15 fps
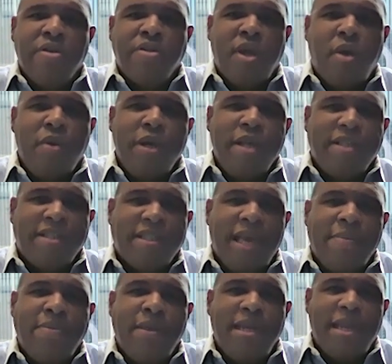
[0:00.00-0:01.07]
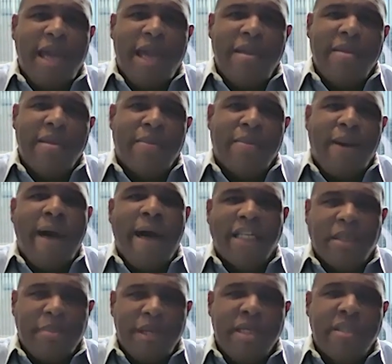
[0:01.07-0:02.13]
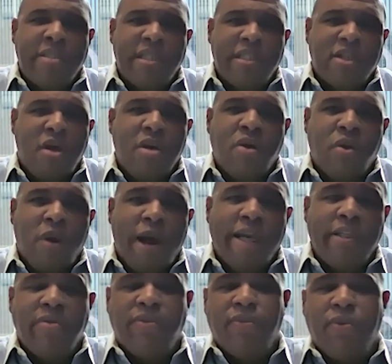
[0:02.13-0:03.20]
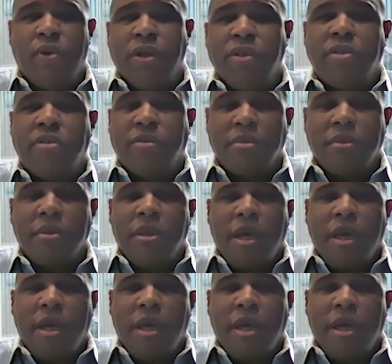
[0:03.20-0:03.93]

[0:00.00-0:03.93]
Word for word: So it's something that possibly is, is on the horizon for us,